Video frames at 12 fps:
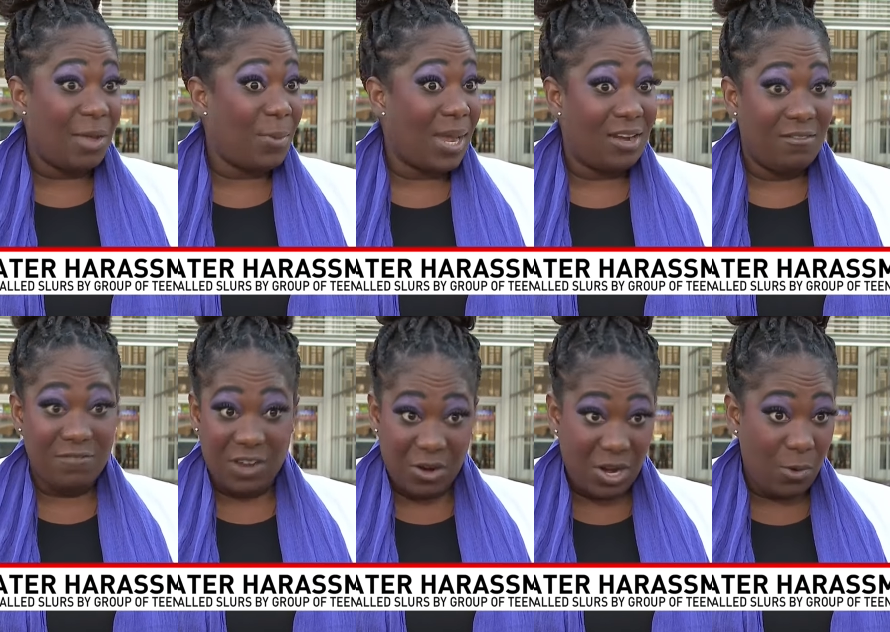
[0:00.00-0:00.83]
They
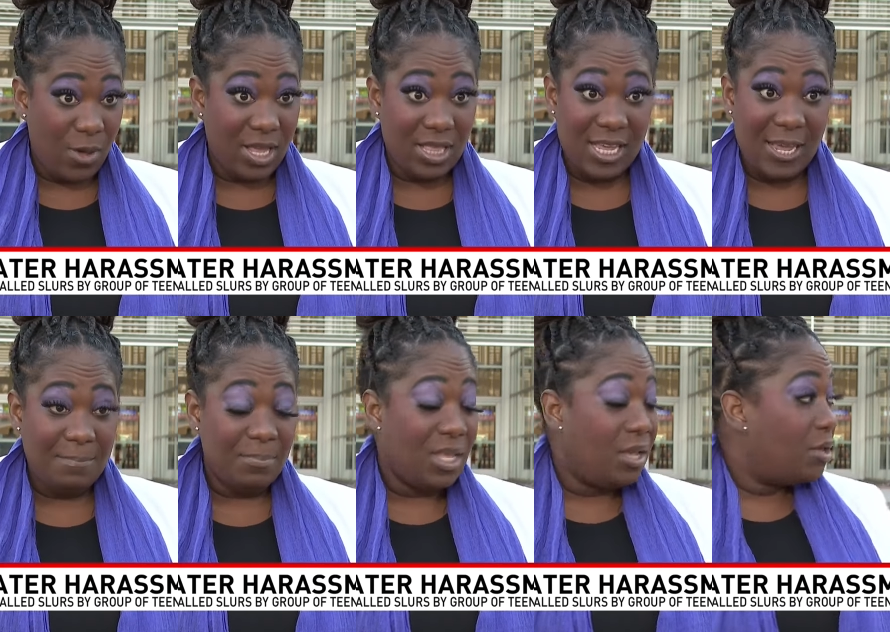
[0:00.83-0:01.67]
ran very
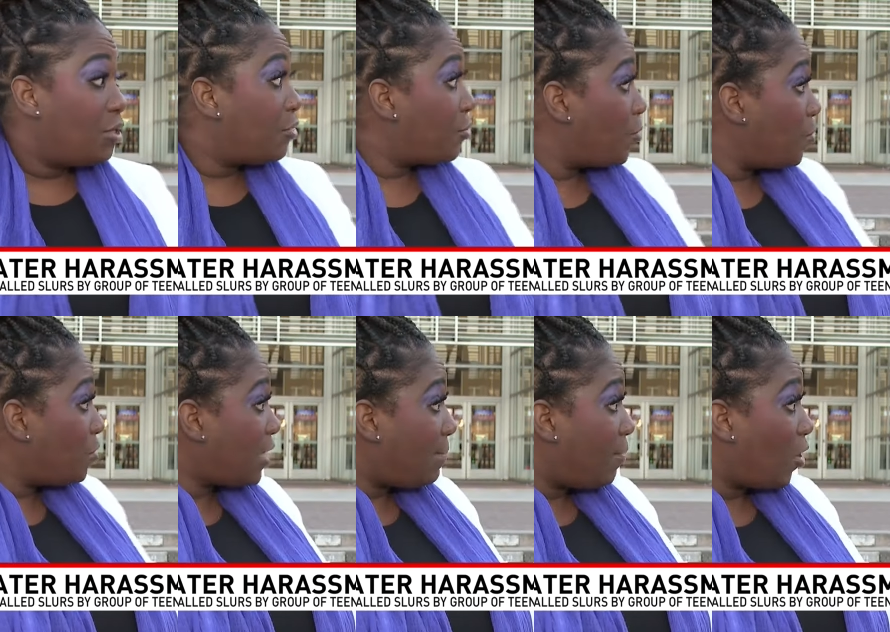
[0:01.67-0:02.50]
quickly
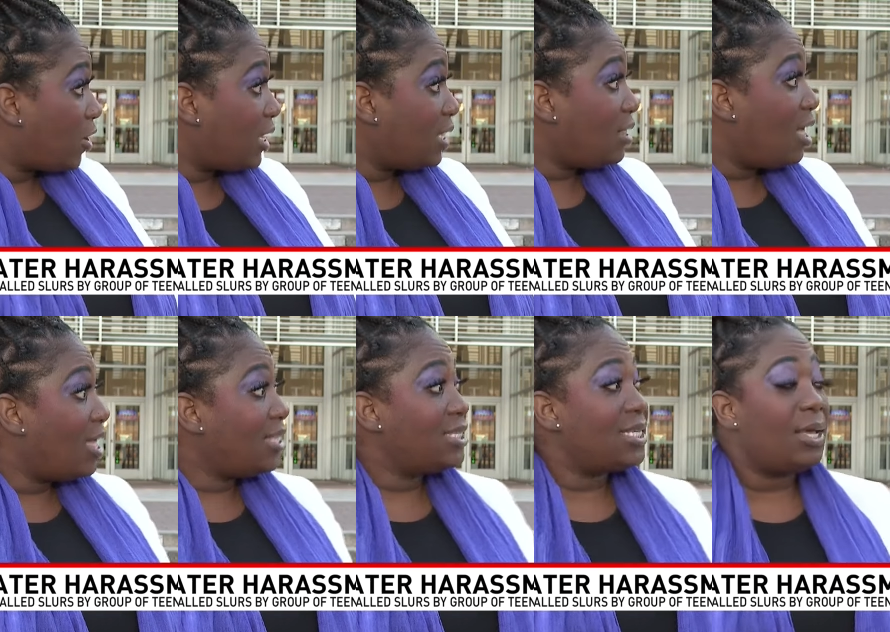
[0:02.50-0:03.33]
through the parking
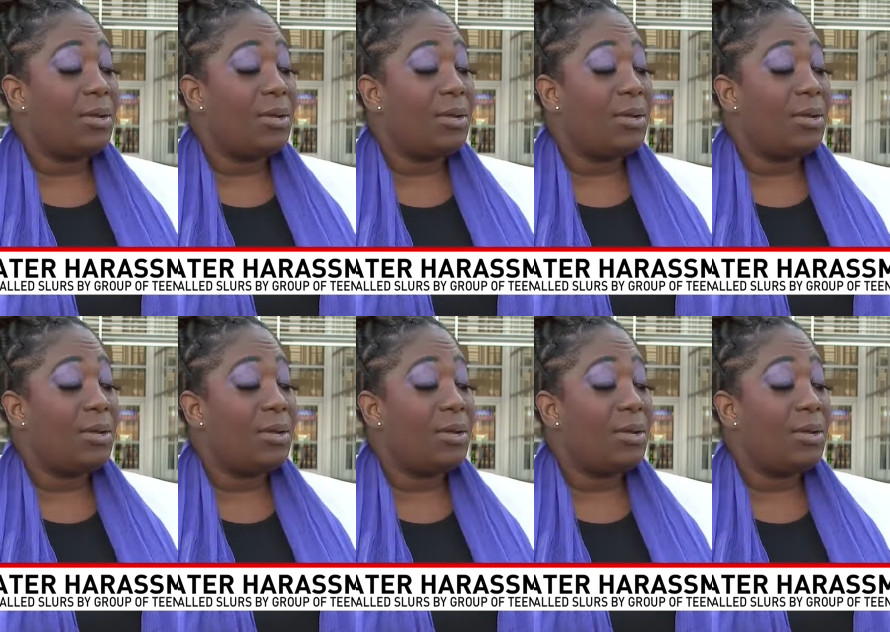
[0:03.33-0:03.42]
lot